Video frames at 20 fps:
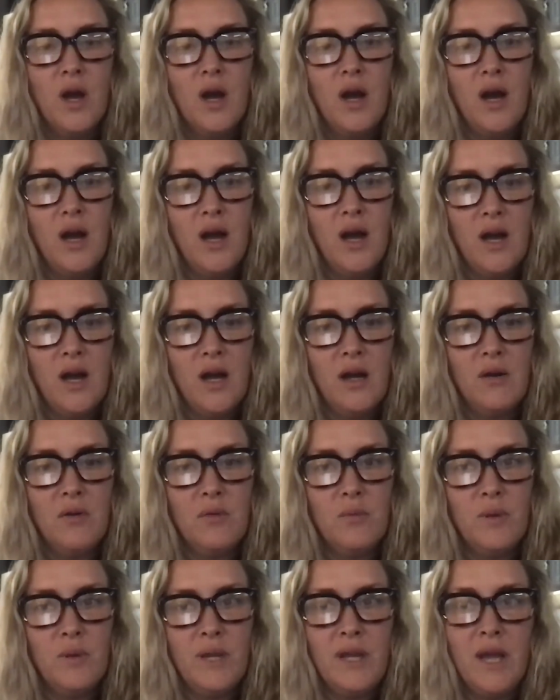
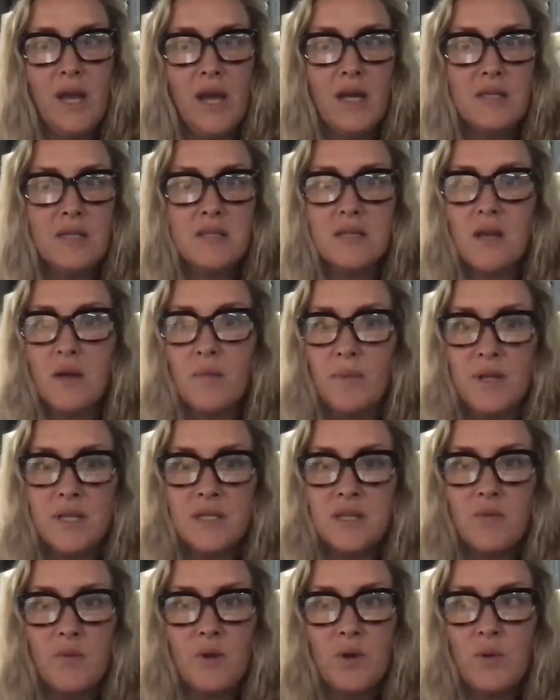we asked the
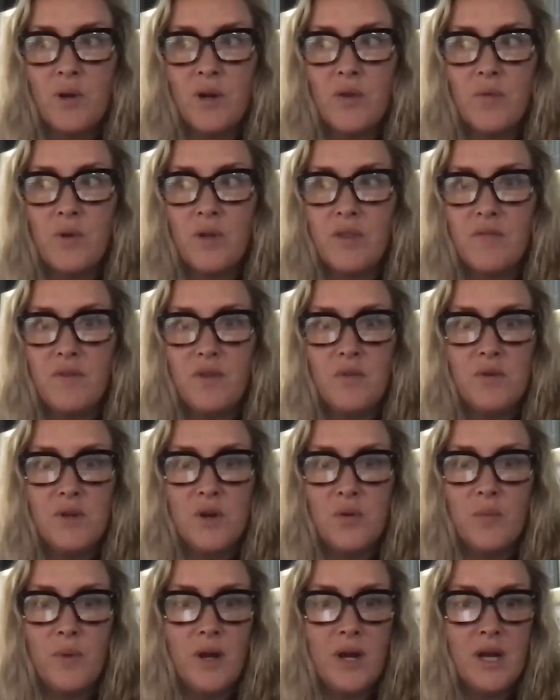companies that we were working with, if you
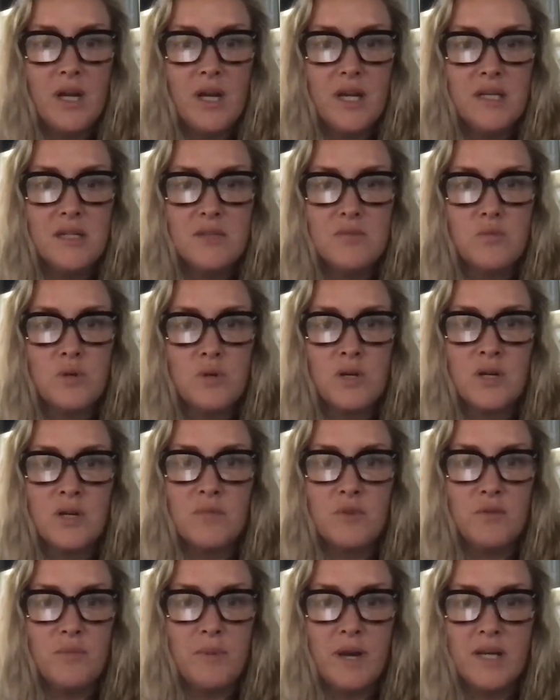don't mind, we're going to
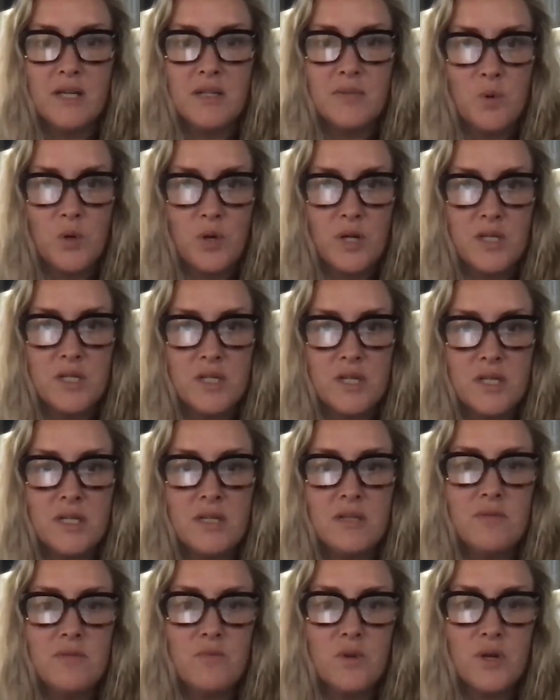move back to
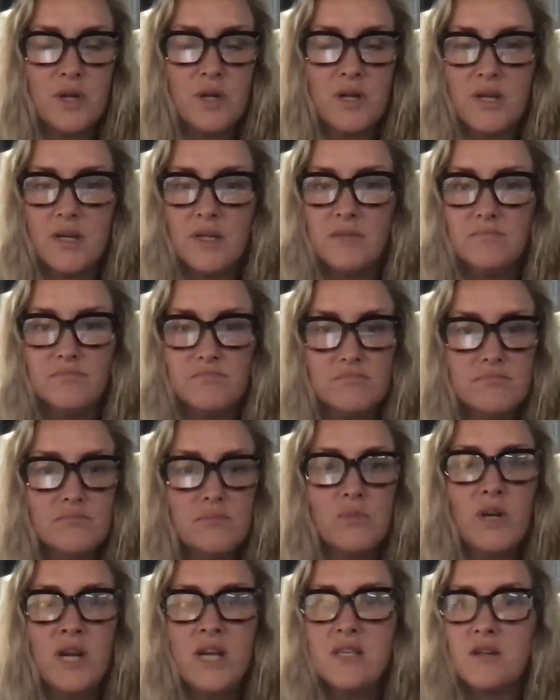Morganton. We're going to
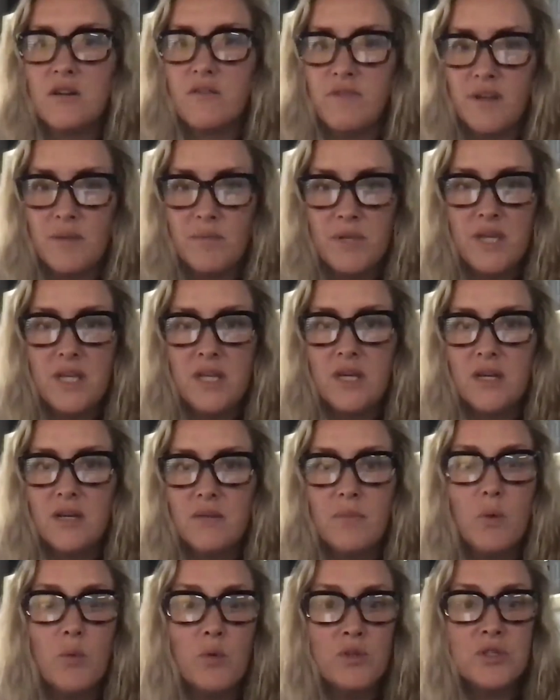raise our family here,
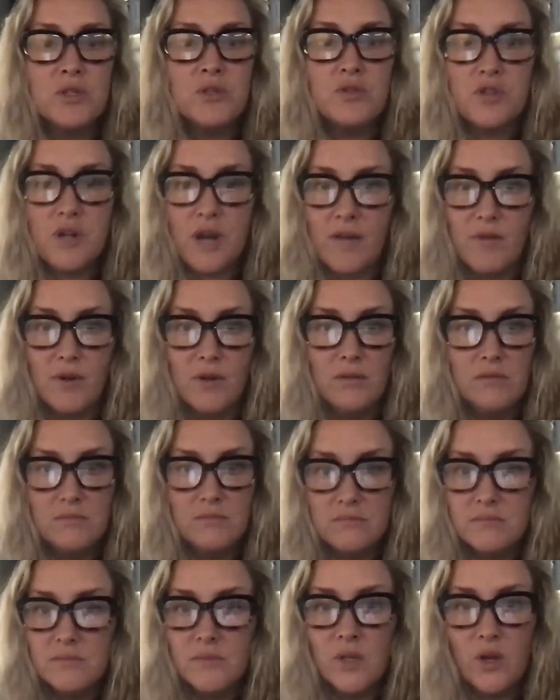but we'll still travel,
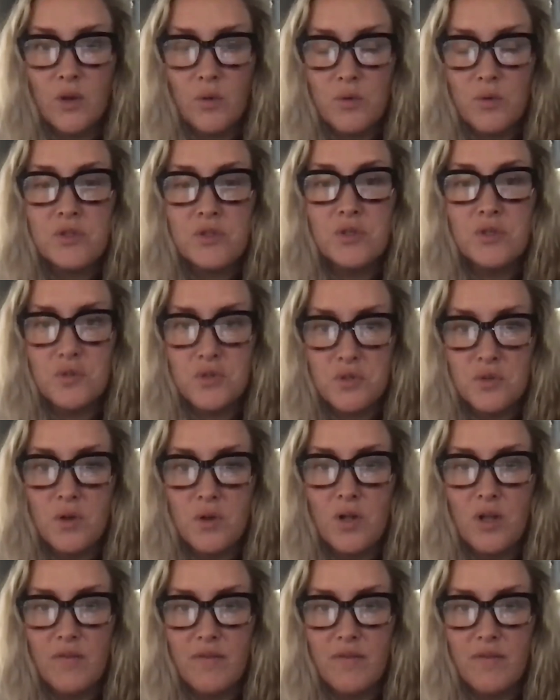we'll still do all